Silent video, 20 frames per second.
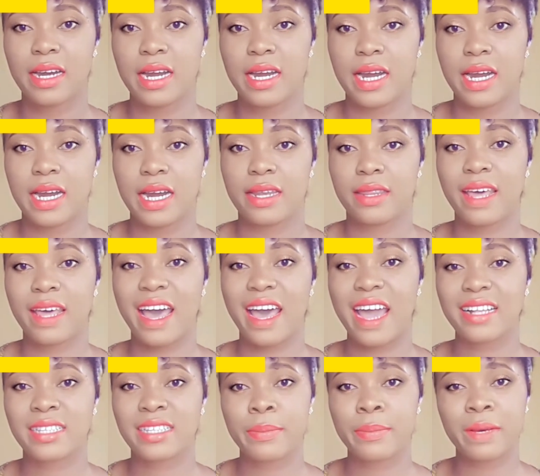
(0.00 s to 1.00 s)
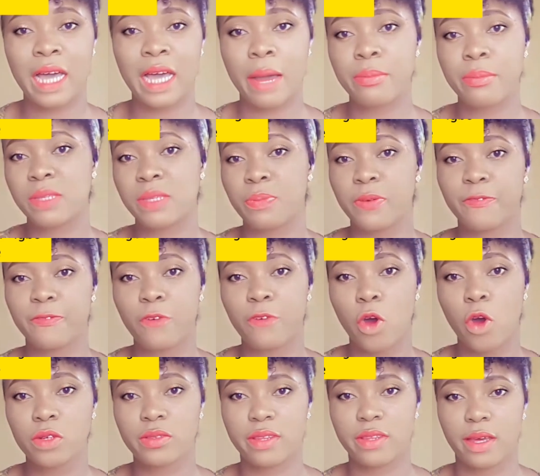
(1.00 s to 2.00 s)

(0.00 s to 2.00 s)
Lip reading: the item comes before the